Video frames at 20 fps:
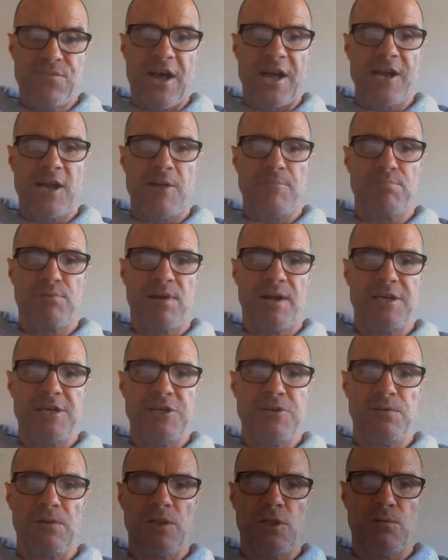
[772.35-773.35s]
they don't
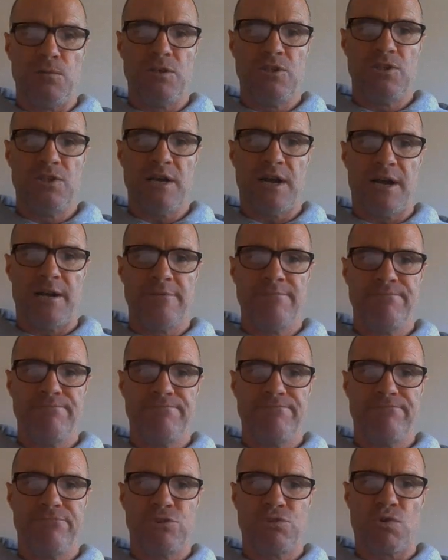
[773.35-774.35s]
play Lewis Young,
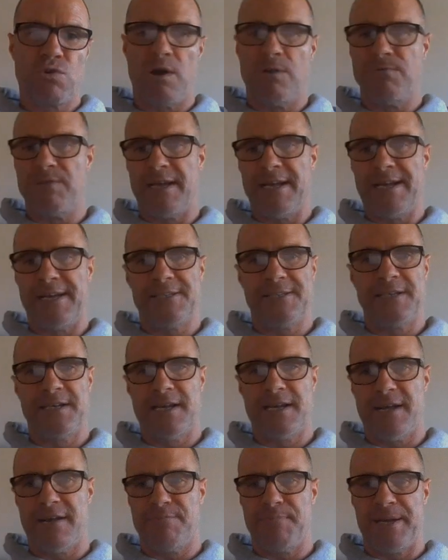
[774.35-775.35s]
trial down at
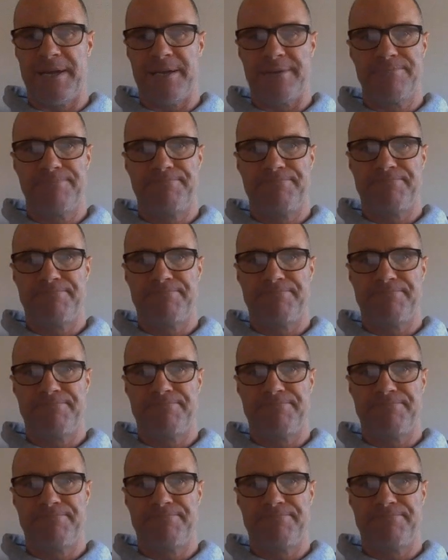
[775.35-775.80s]
centre back.